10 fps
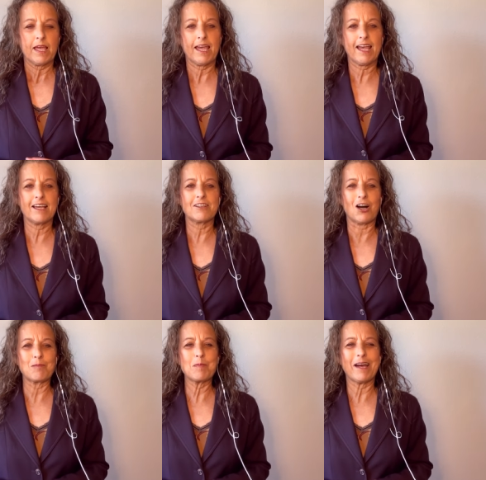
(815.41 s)
And
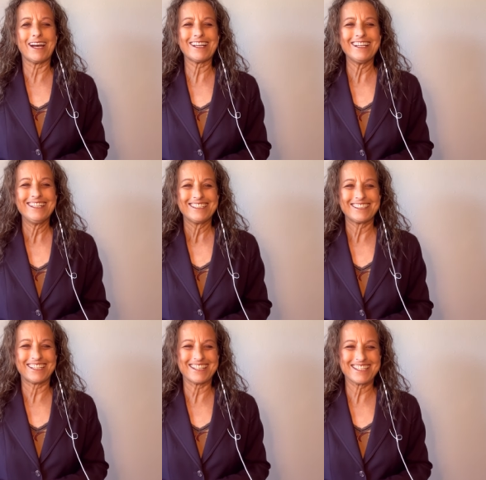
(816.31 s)
I'll be back,
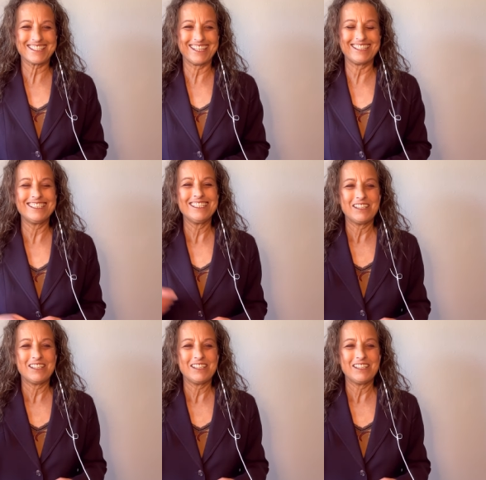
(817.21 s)
like I said,